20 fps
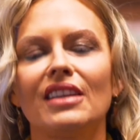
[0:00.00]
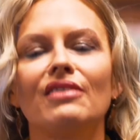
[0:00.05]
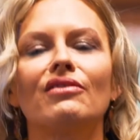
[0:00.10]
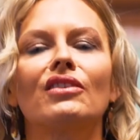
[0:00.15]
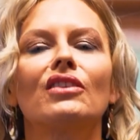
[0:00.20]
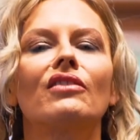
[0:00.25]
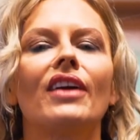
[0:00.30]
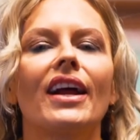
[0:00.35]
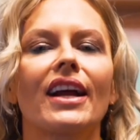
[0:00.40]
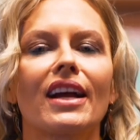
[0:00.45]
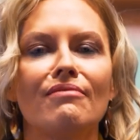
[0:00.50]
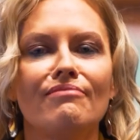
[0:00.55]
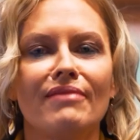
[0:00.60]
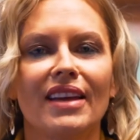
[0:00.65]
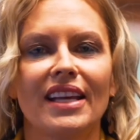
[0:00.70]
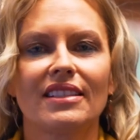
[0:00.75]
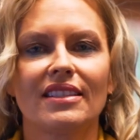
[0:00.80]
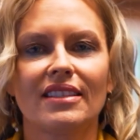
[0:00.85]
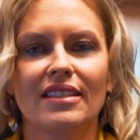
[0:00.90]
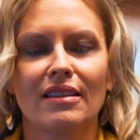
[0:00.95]
even
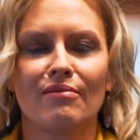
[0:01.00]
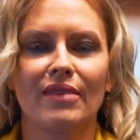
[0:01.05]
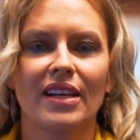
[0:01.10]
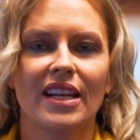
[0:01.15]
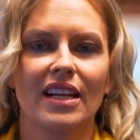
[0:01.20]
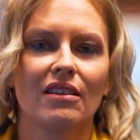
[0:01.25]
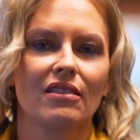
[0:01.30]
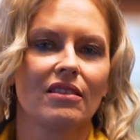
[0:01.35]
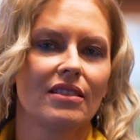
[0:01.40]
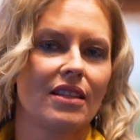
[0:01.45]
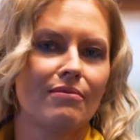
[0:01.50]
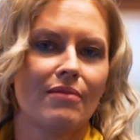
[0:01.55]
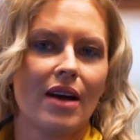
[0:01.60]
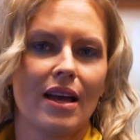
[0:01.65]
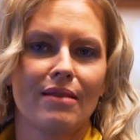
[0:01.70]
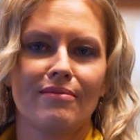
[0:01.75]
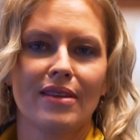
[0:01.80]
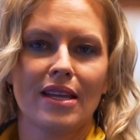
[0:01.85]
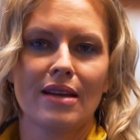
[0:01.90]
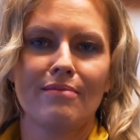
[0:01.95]
recommend somebody else that
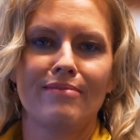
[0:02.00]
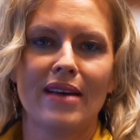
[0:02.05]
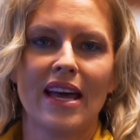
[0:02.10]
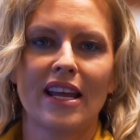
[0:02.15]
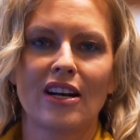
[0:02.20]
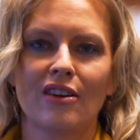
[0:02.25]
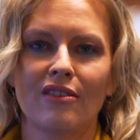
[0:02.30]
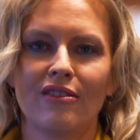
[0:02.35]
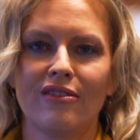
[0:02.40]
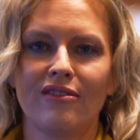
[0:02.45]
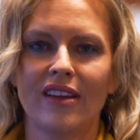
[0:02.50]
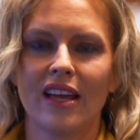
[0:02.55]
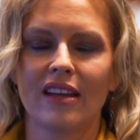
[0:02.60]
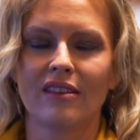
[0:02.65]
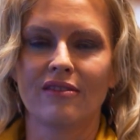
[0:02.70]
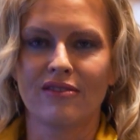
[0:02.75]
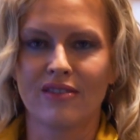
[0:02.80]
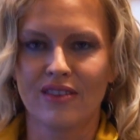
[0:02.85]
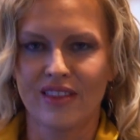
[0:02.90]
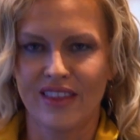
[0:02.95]
might be a better
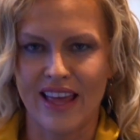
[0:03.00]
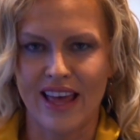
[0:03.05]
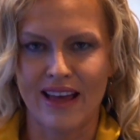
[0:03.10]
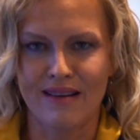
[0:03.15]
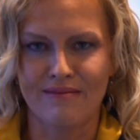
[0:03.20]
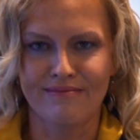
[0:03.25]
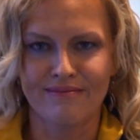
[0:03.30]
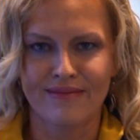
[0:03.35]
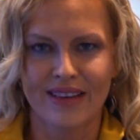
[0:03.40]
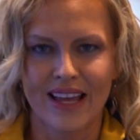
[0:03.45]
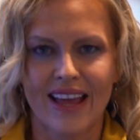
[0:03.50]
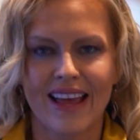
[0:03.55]
fit for them.